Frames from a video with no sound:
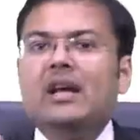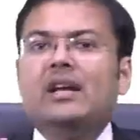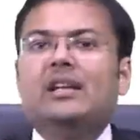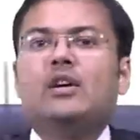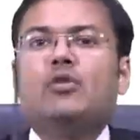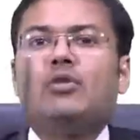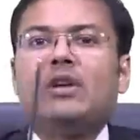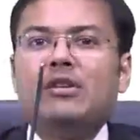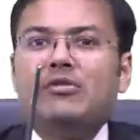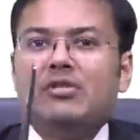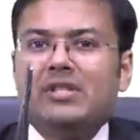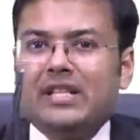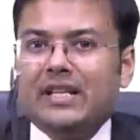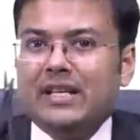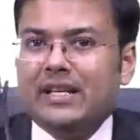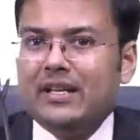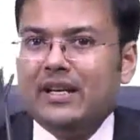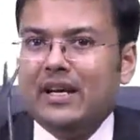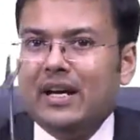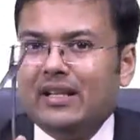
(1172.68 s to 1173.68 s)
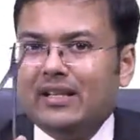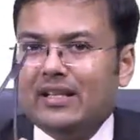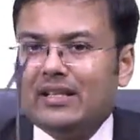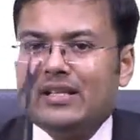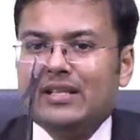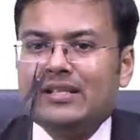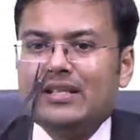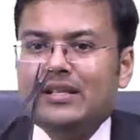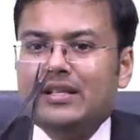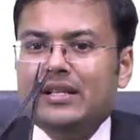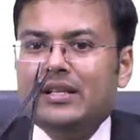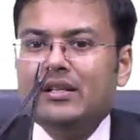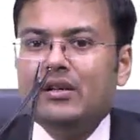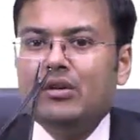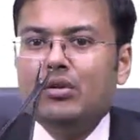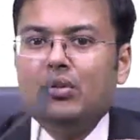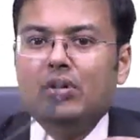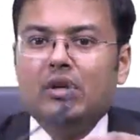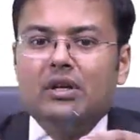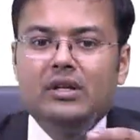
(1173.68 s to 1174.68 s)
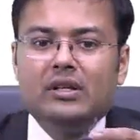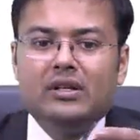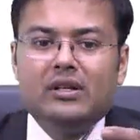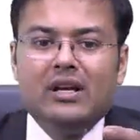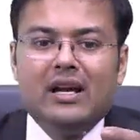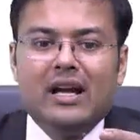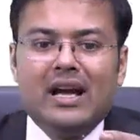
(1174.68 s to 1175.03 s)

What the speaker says: Now can you see, this is a needle holder